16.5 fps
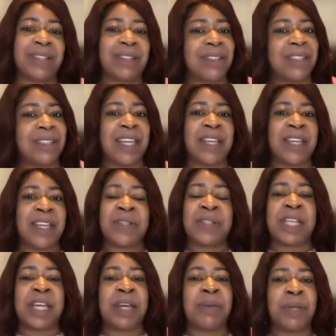
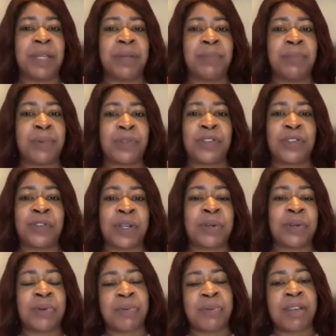things that people
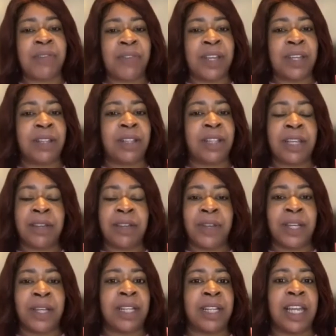struggle with
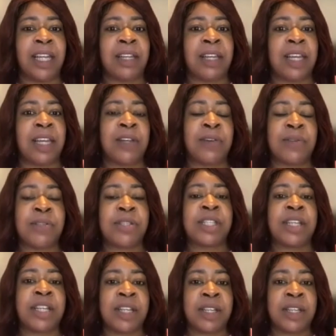living in the inner
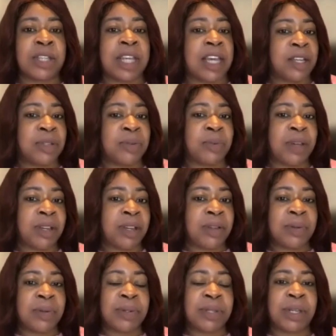cities as
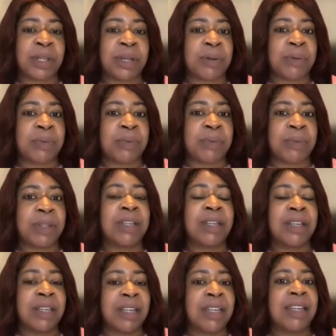well. So,
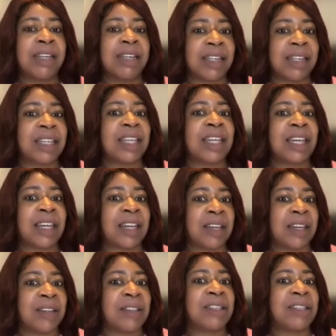yeah.